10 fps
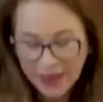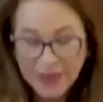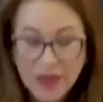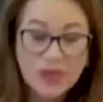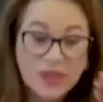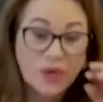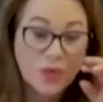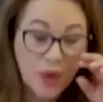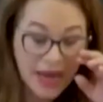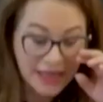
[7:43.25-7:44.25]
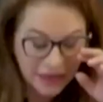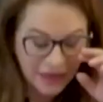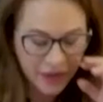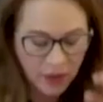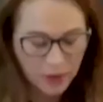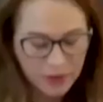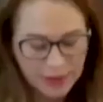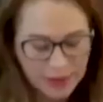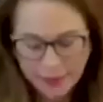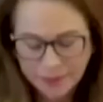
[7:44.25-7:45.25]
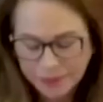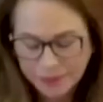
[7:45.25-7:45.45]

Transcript: There is a great difficulty